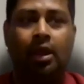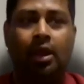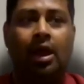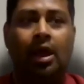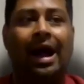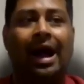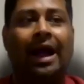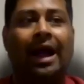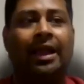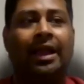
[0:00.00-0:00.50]

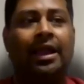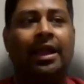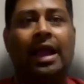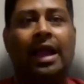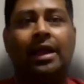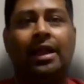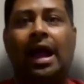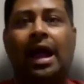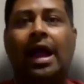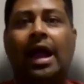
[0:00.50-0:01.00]
I
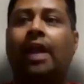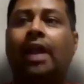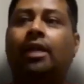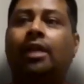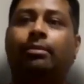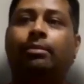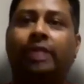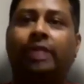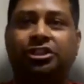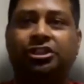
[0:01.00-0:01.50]
had a
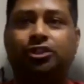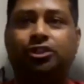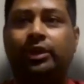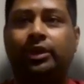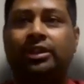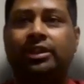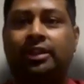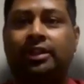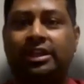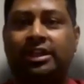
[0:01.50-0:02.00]
brush
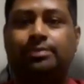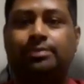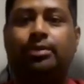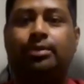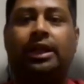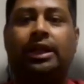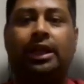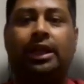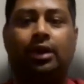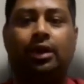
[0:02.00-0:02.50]
with this
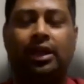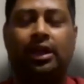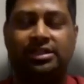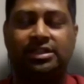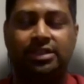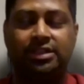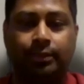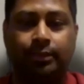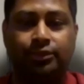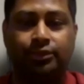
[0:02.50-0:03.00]
particular
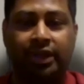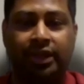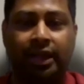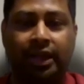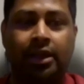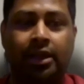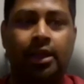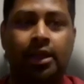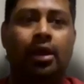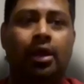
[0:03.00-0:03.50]
subject
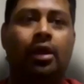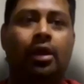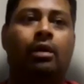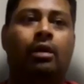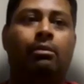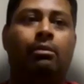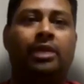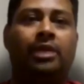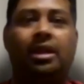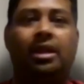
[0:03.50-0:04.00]

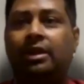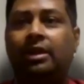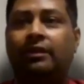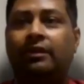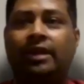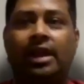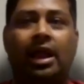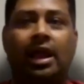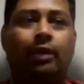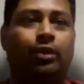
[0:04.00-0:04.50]
maybe when
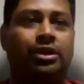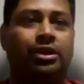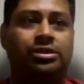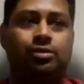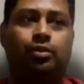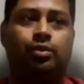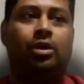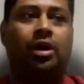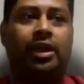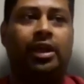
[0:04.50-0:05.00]
I was
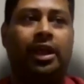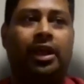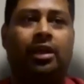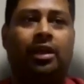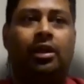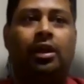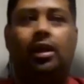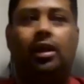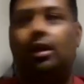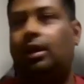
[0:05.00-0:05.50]
working
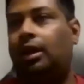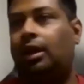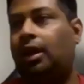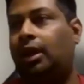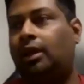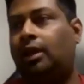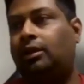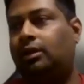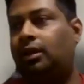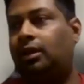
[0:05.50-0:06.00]

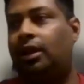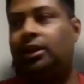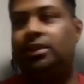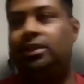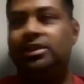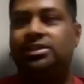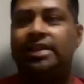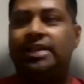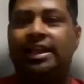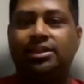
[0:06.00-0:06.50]
in
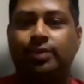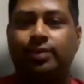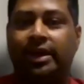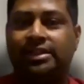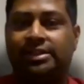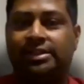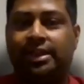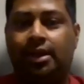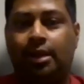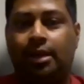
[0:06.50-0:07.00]
this
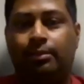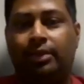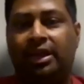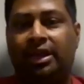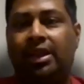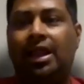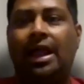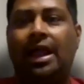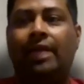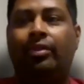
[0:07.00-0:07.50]
XYZ
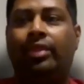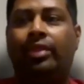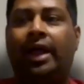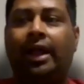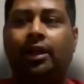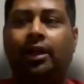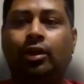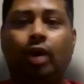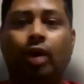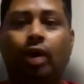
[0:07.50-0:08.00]
company, and
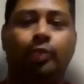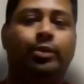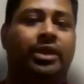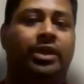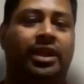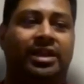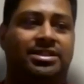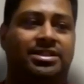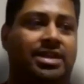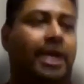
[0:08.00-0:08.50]
that got me
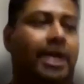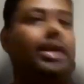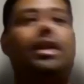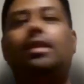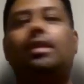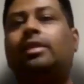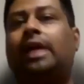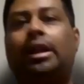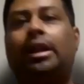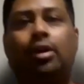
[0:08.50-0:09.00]
excited and
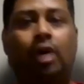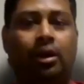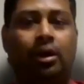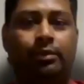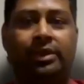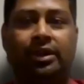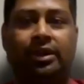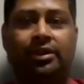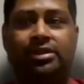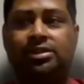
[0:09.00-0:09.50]
that got me
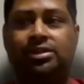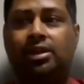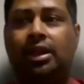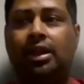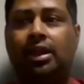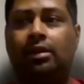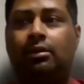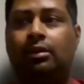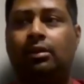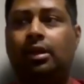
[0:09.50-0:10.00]
interested
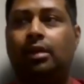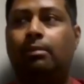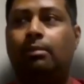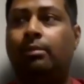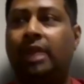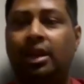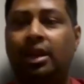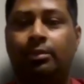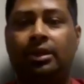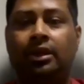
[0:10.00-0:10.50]
and
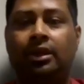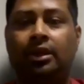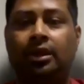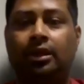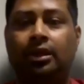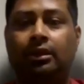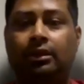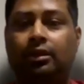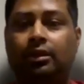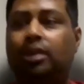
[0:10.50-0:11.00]
made me
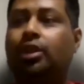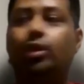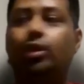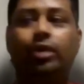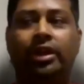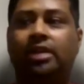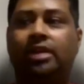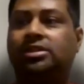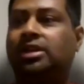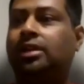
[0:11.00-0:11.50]

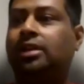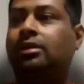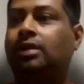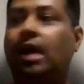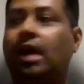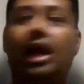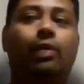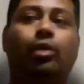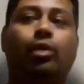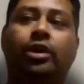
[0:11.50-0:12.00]
curious, and
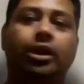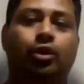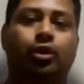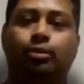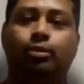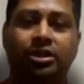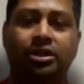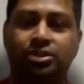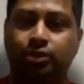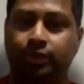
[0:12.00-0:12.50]
I wanted to
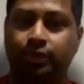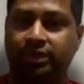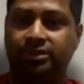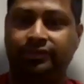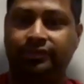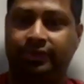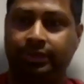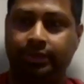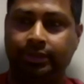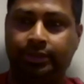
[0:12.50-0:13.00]
pursue this
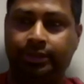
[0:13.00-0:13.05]
further.